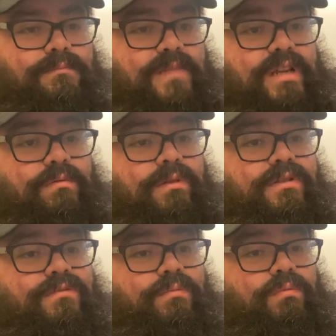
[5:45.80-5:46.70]
He
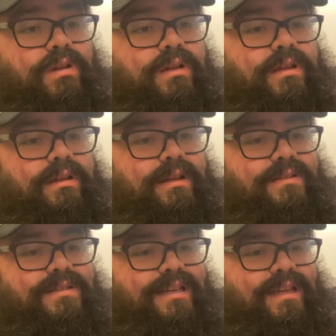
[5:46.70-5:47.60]
looks really good
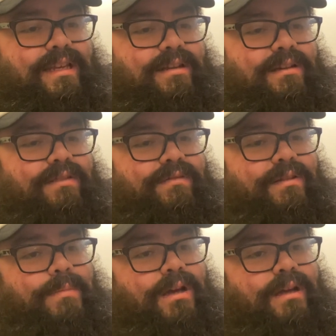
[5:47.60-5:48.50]
outside of the
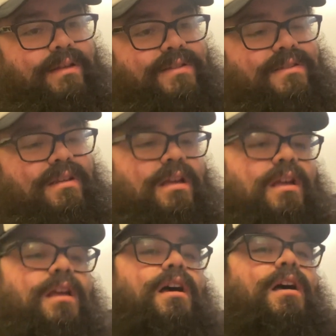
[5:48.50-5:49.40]
box.
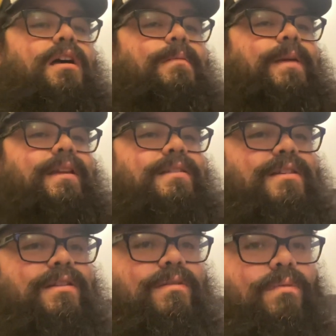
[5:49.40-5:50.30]
I can
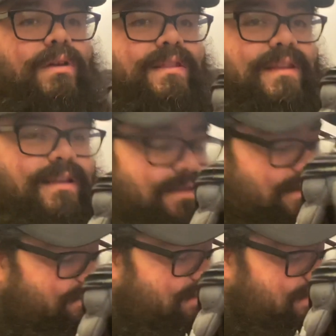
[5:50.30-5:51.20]
tell you one thing that
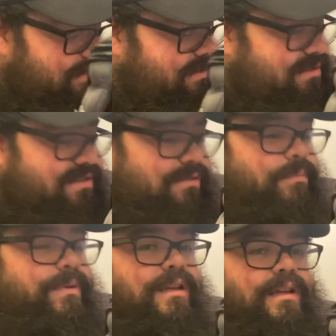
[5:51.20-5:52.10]
I've noticed just
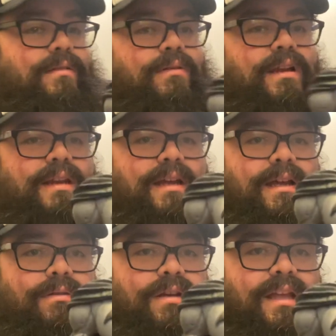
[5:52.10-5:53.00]
opening it right
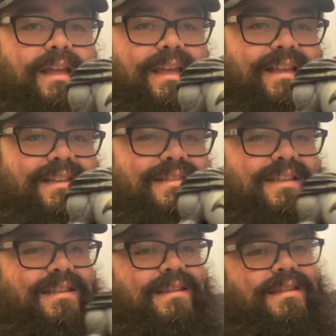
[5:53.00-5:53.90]
now is
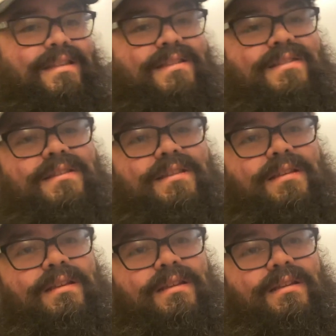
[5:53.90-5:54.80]
that this,
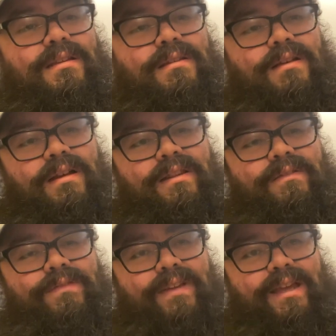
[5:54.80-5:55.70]
the
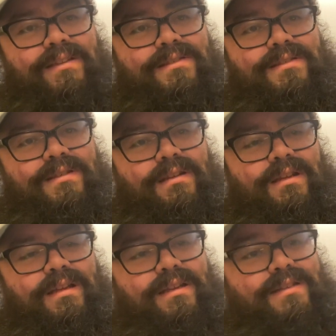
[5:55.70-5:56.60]
face
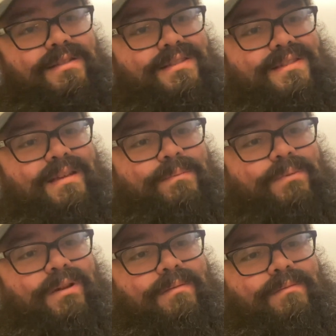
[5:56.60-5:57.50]
is a
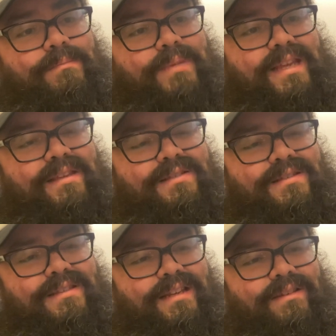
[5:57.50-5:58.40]
separate piece.
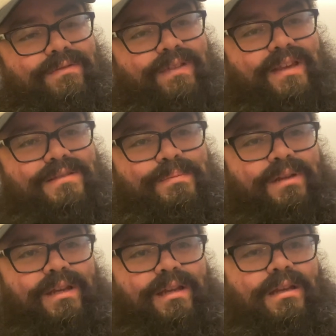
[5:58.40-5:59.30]
It's like a
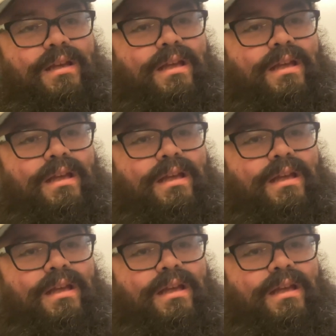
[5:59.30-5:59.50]
faceplate.